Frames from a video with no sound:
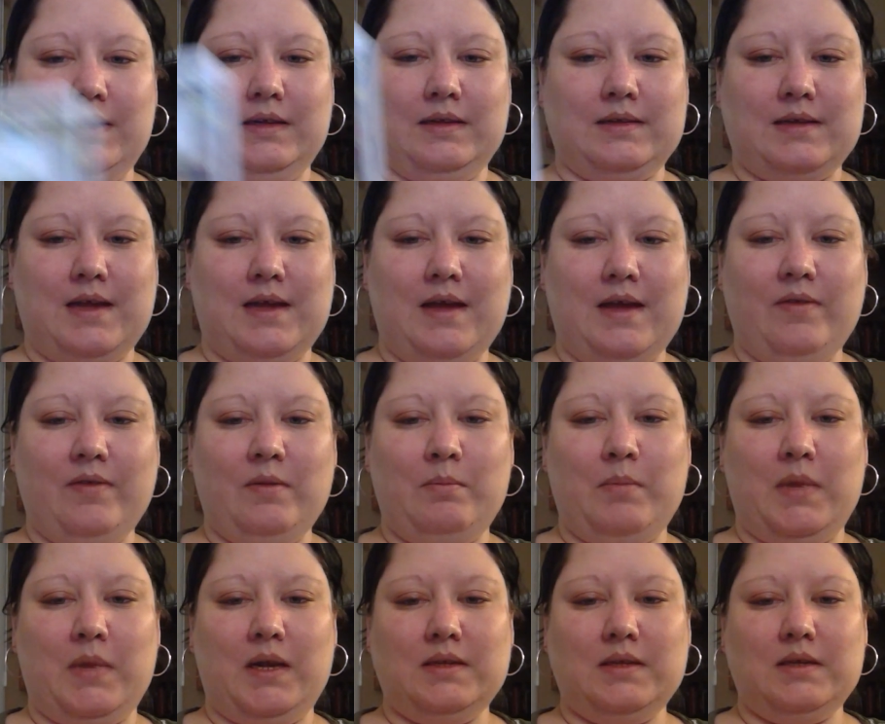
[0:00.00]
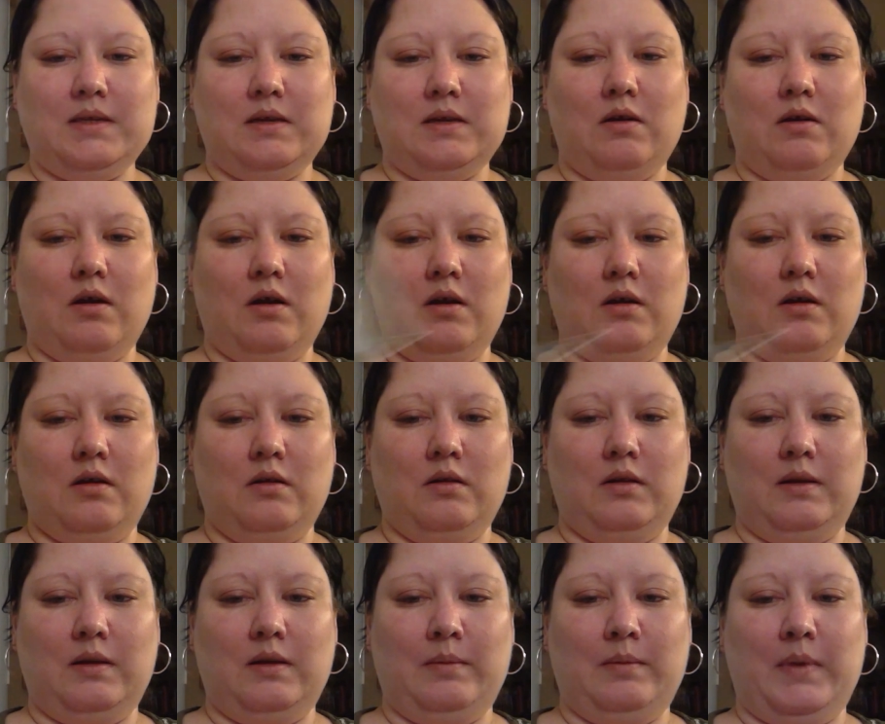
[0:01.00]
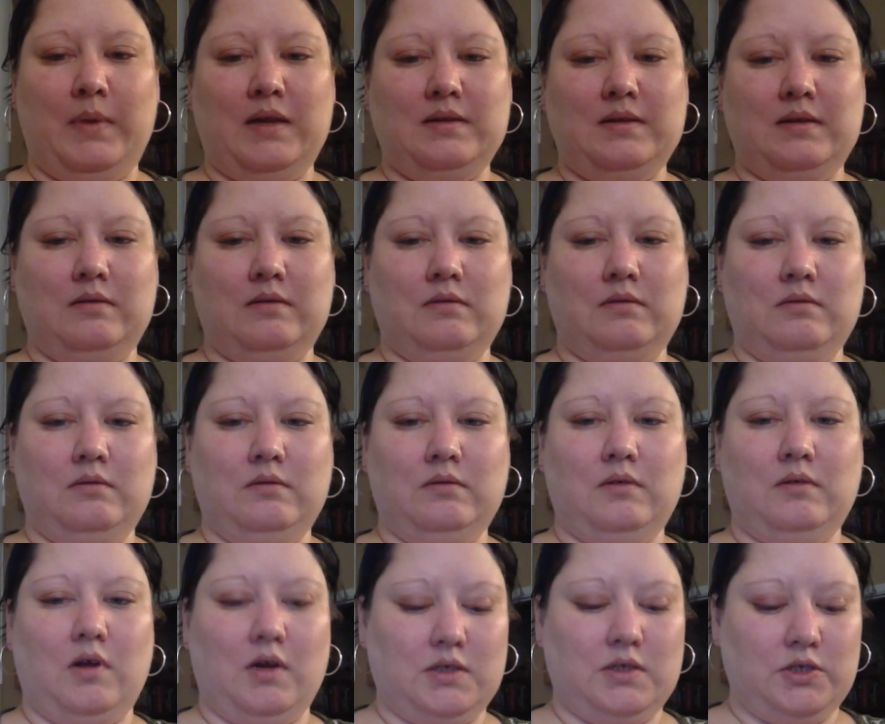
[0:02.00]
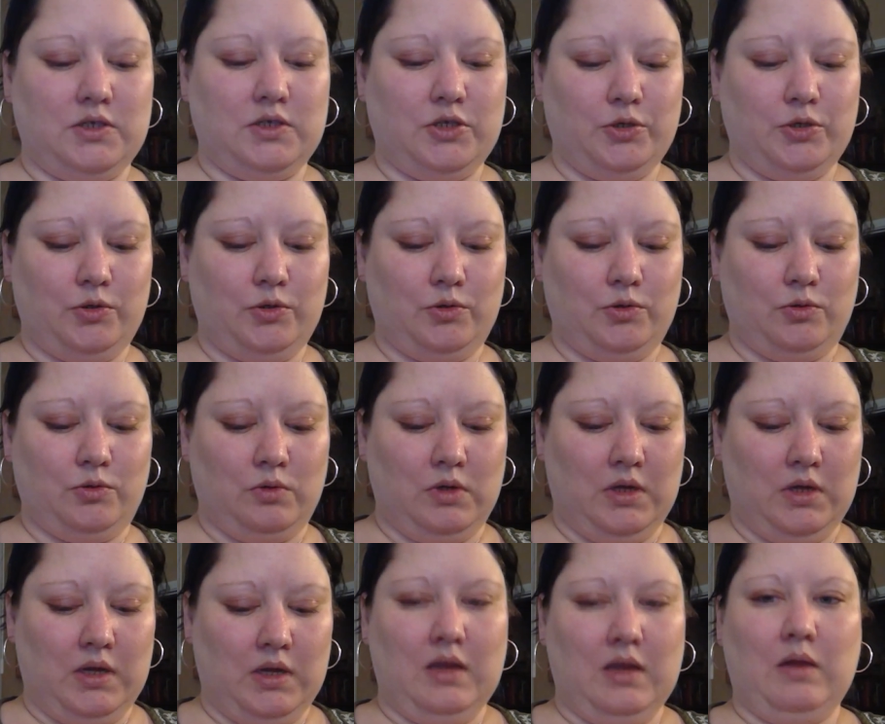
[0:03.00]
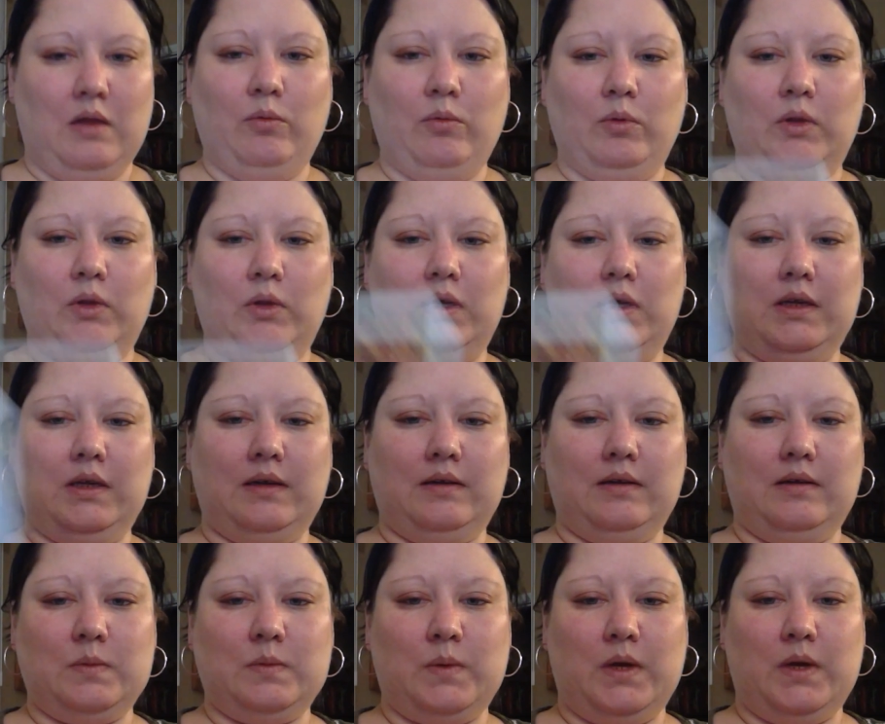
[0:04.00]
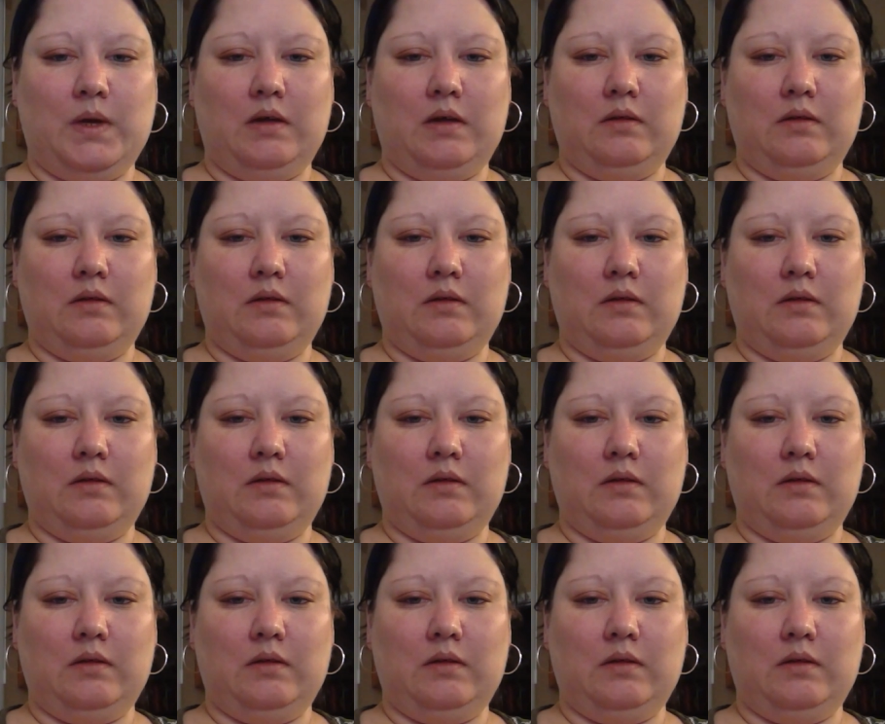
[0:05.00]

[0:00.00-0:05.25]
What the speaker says: I have the medicine cards too. Never really connected as well